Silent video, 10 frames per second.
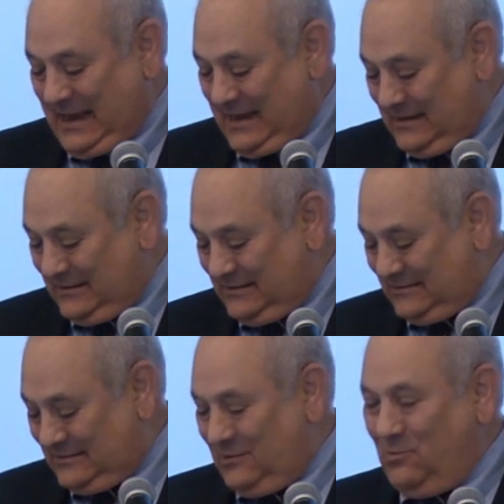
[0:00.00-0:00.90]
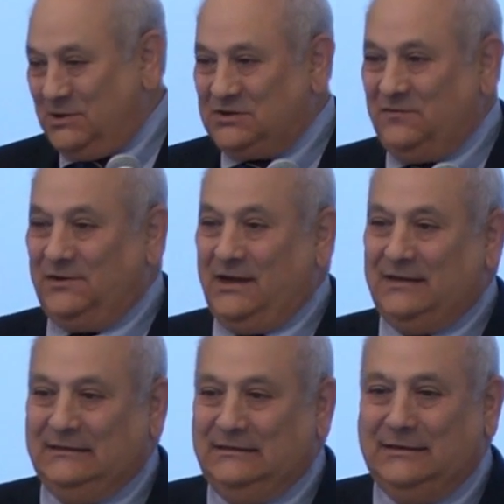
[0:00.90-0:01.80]
and a once over
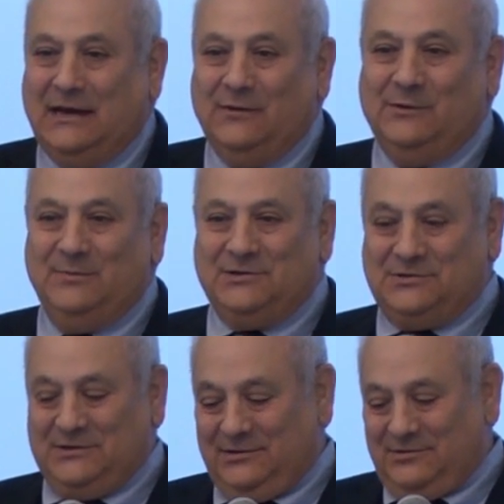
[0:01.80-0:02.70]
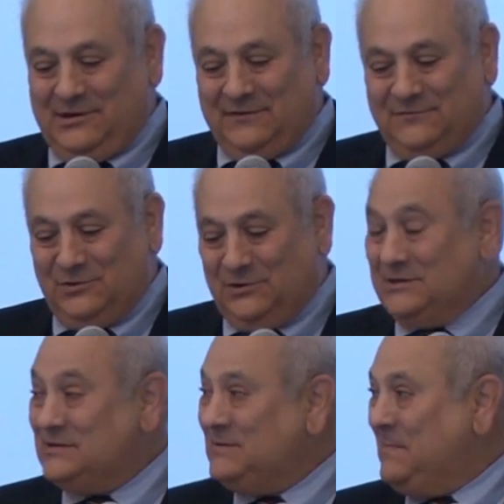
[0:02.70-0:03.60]
lightly on how we measure aircraft
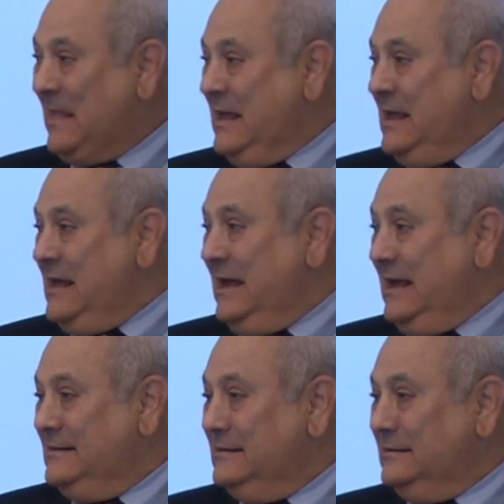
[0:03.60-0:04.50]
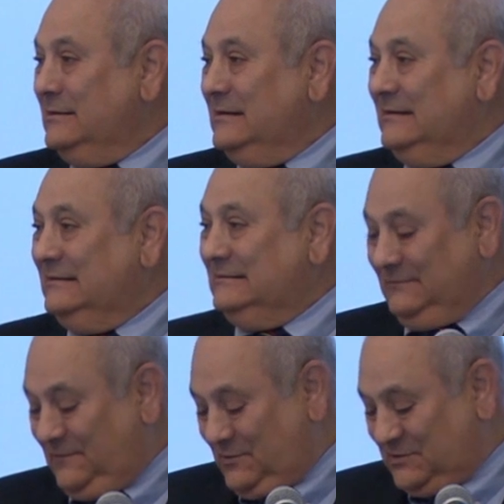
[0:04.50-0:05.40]
noise. And then
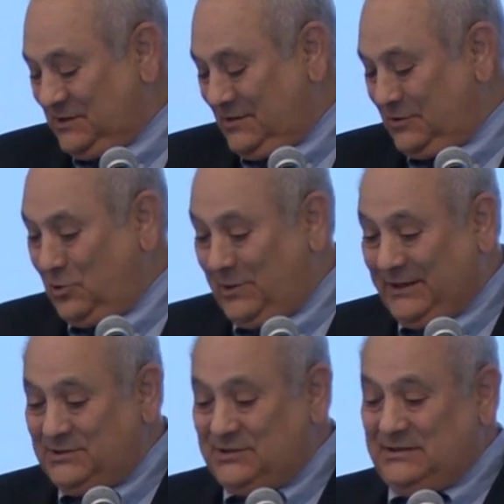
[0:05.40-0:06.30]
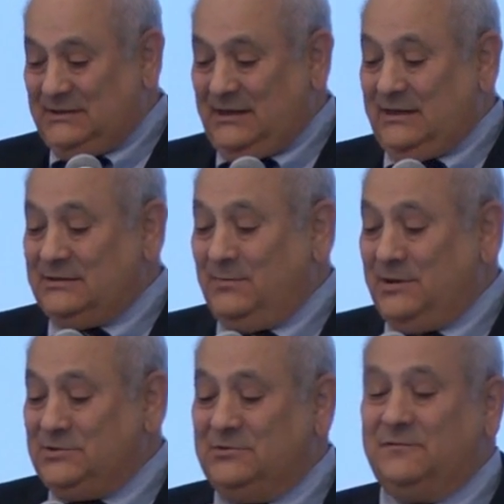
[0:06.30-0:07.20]
focusing on annoyance as a
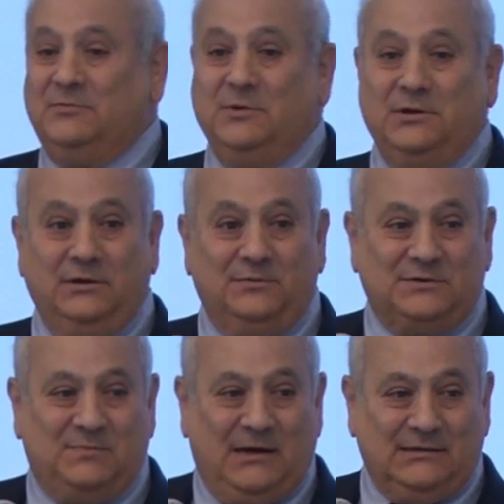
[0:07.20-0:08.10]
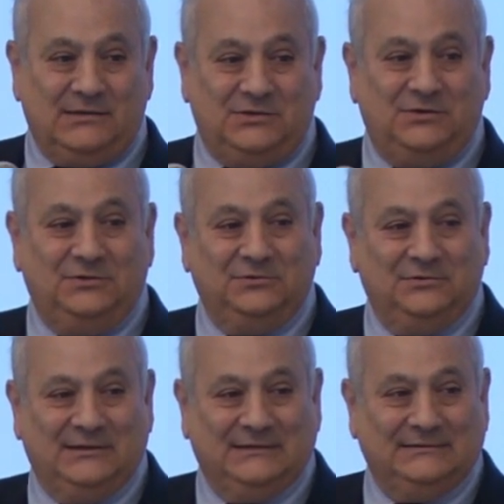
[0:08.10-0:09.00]
measure of community response
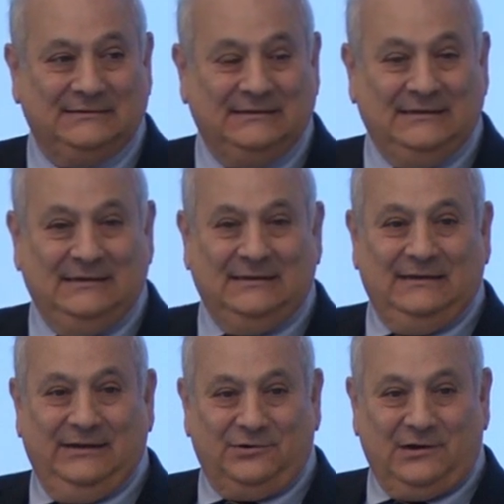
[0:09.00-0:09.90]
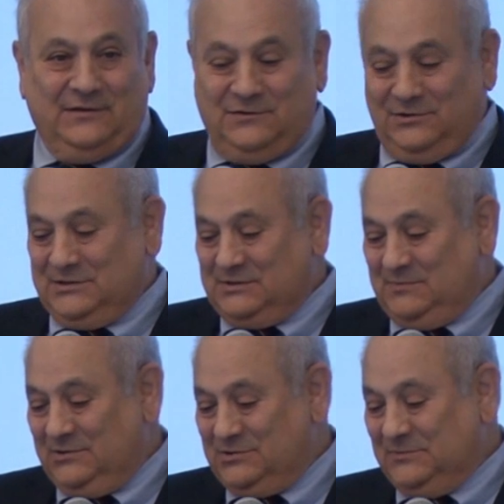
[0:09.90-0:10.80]
to aircraft noise
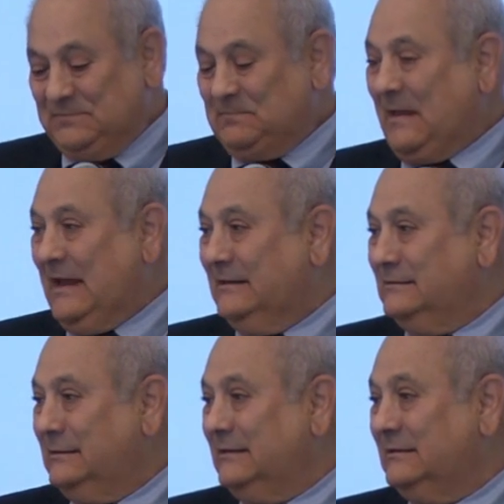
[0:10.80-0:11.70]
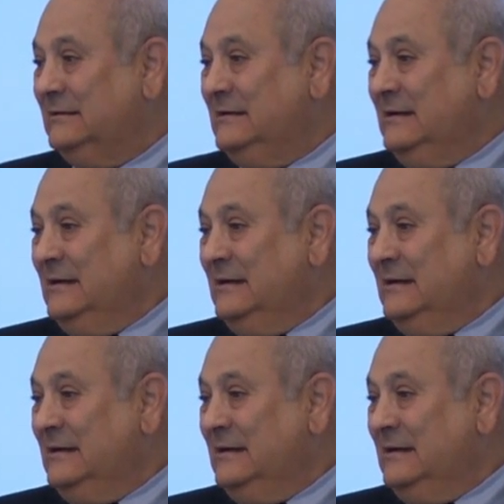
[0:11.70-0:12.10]
exposure. And then